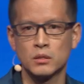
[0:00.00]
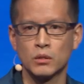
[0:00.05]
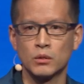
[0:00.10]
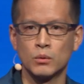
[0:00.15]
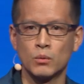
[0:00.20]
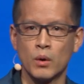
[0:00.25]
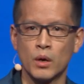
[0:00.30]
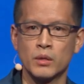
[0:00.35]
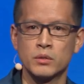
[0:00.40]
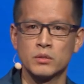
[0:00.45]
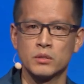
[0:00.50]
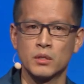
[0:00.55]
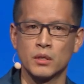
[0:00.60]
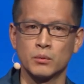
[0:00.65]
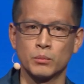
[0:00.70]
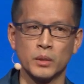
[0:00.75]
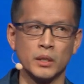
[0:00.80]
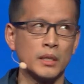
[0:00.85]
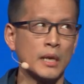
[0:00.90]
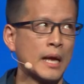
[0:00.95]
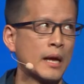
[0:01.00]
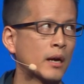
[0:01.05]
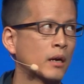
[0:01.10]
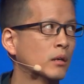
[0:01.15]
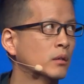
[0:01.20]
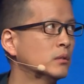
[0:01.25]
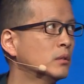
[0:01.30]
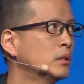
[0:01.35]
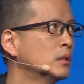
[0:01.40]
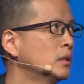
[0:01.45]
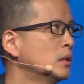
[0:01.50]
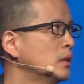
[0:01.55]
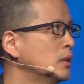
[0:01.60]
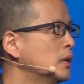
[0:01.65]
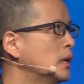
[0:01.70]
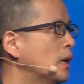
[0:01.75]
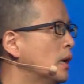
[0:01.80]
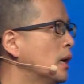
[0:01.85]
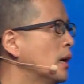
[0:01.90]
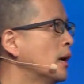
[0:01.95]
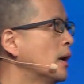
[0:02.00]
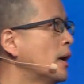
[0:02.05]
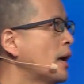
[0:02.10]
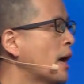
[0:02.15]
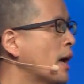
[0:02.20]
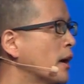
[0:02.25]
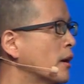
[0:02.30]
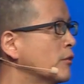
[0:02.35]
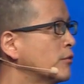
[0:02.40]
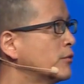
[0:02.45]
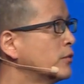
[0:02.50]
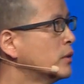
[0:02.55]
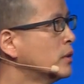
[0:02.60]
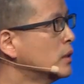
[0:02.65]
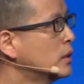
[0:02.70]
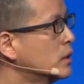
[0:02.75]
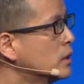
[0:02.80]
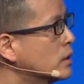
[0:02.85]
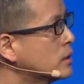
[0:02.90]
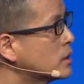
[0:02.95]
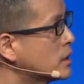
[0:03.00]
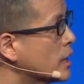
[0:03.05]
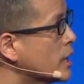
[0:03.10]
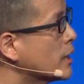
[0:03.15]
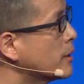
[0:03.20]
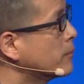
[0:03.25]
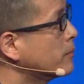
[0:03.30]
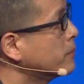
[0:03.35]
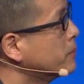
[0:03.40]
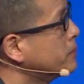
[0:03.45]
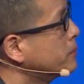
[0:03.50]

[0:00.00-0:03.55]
to the ones that we now uh, have today.